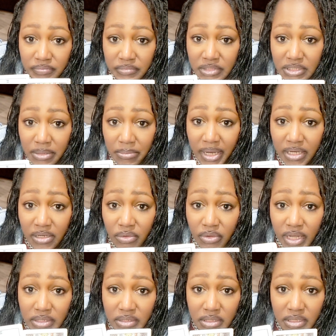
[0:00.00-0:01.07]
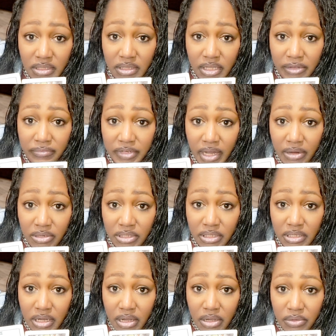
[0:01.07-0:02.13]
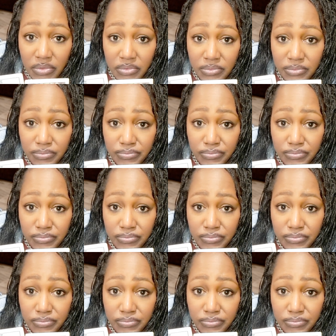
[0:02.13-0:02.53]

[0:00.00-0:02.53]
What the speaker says: somebody gonna have to get left out in the cold.